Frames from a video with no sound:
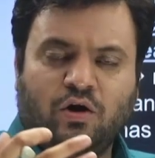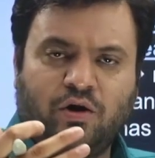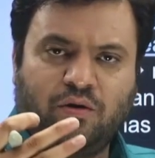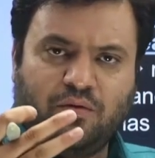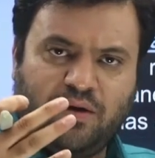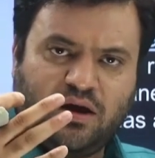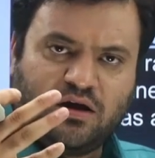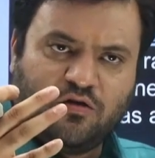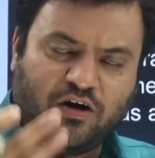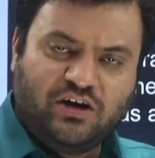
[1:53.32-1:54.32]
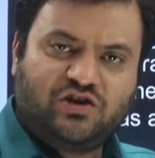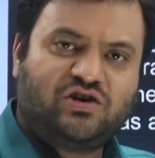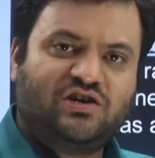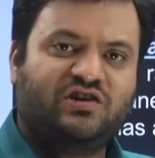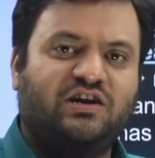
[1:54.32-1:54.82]
make a functional
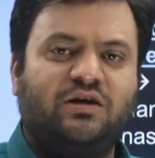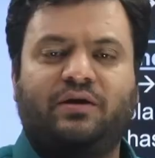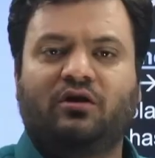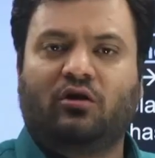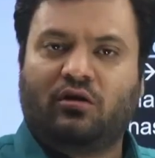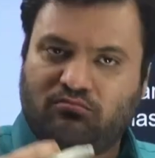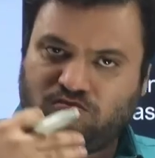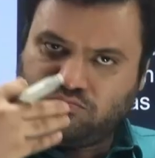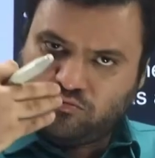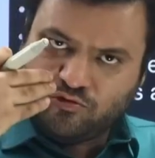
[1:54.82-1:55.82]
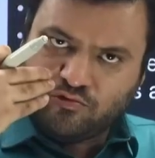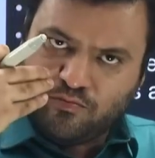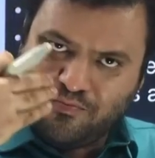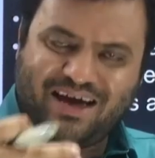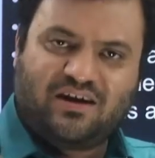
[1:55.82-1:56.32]
GDP, or to
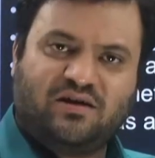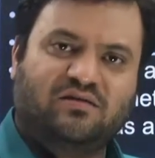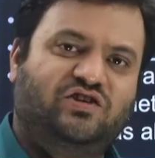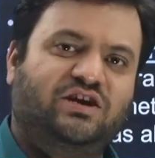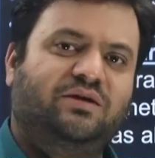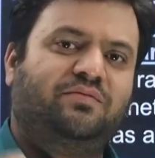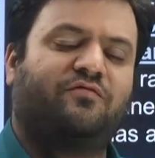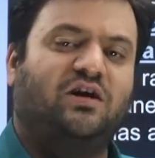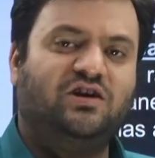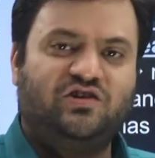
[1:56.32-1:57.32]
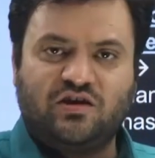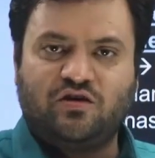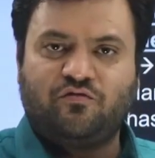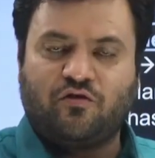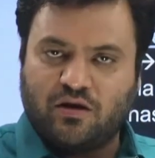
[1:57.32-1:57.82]
make GDP functional
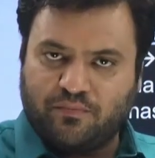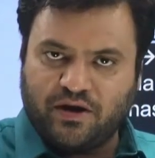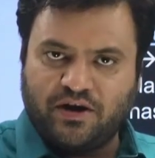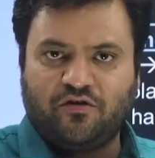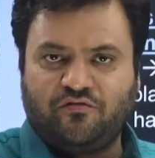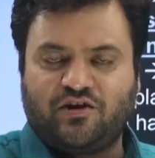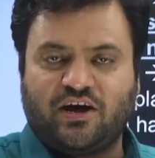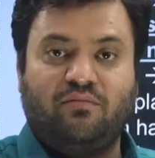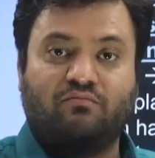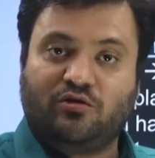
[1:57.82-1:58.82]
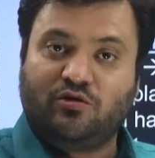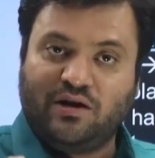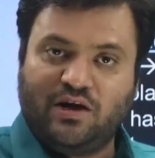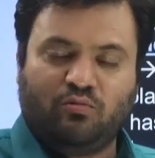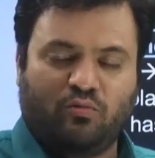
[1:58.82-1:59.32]
for a period of time, you
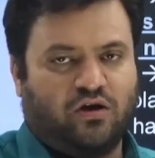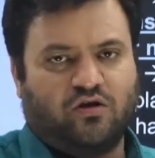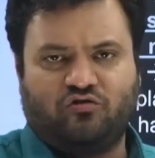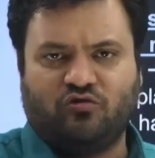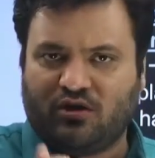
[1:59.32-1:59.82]
need water. So water